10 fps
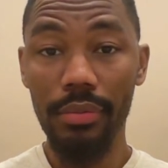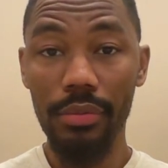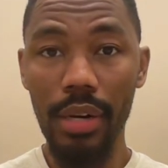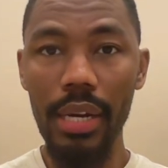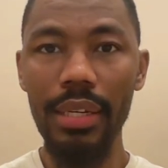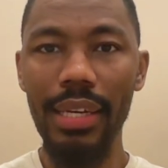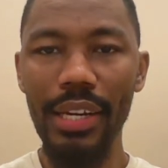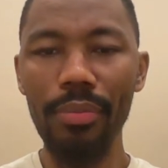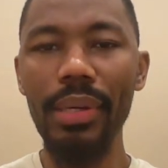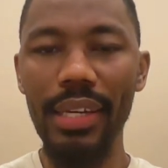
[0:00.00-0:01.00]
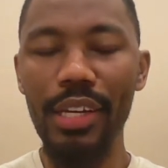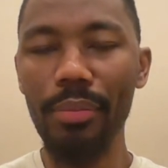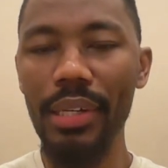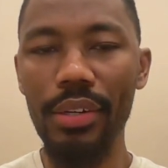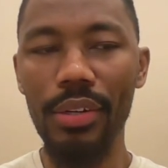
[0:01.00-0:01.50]
right? Hear me and hear
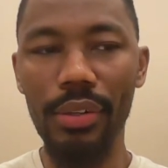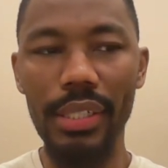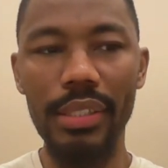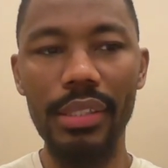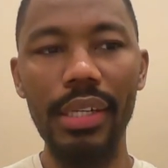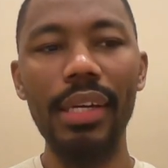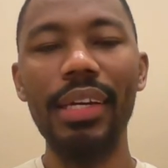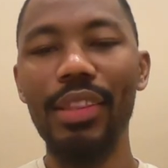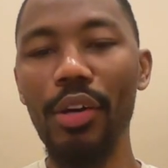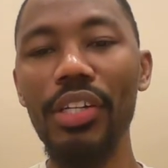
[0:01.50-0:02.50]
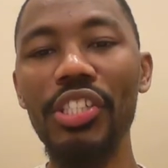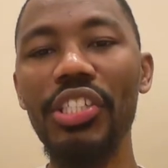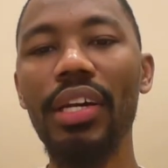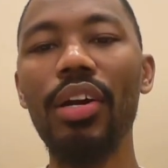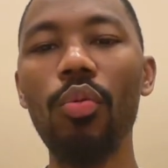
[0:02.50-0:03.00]
me good on this. They're gonna
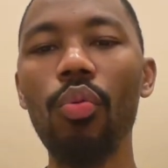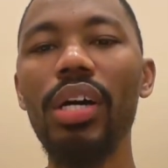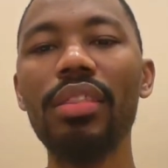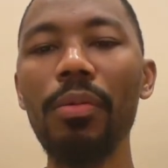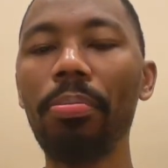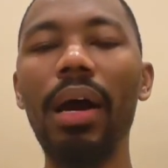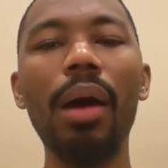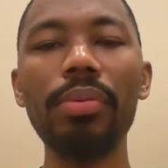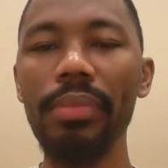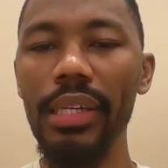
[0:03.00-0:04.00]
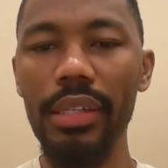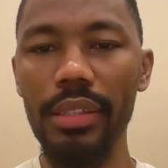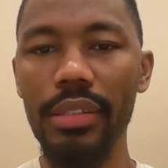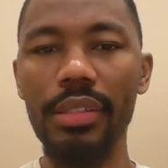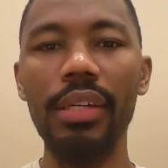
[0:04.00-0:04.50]
share what the problem
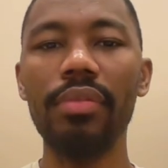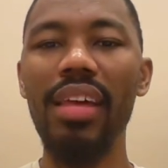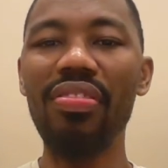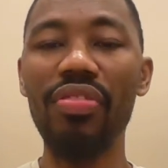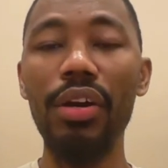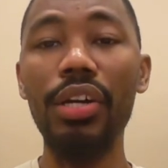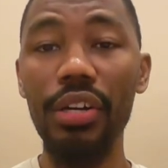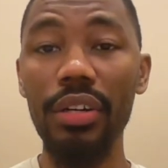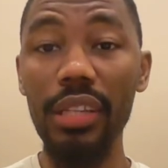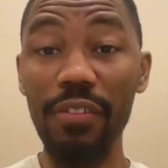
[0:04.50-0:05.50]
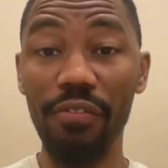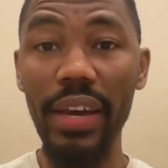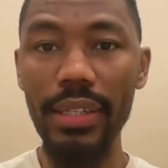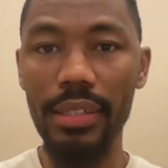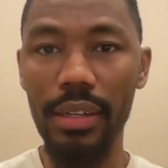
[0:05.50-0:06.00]
is that they're currently
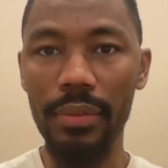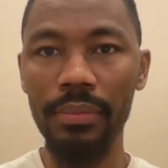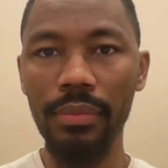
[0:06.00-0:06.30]
facing,